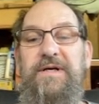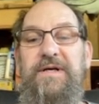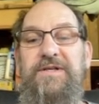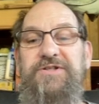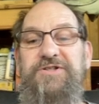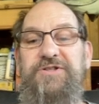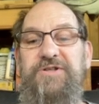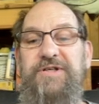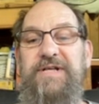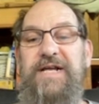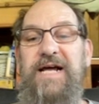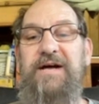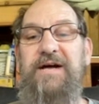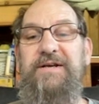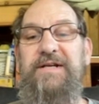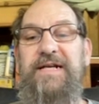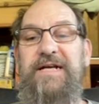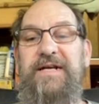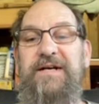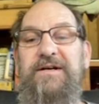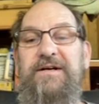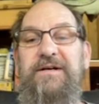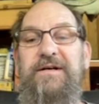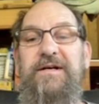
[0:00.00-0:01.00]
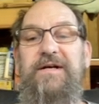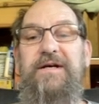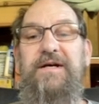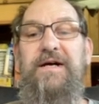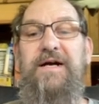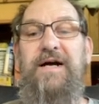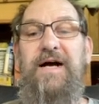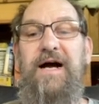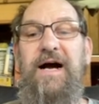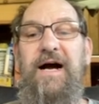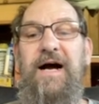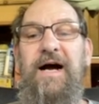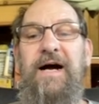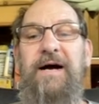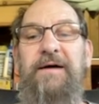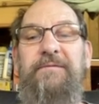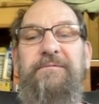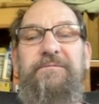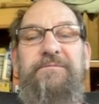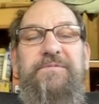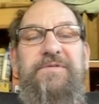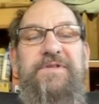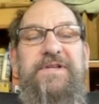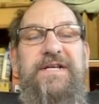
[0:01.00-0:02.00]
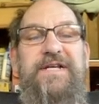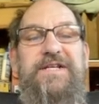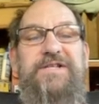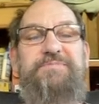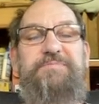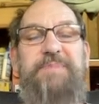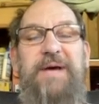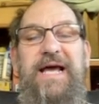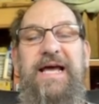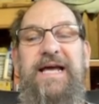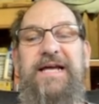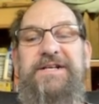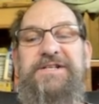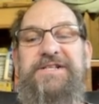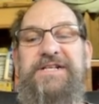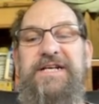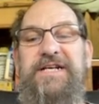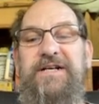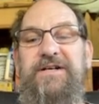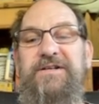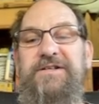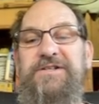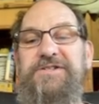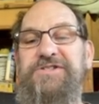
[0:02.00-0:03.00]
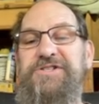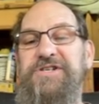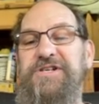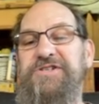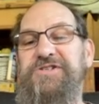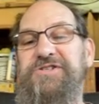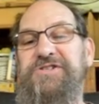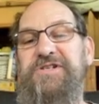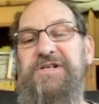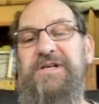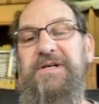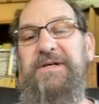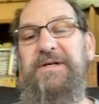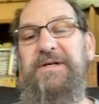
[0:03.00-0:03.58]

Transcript: So down here, this page here, it just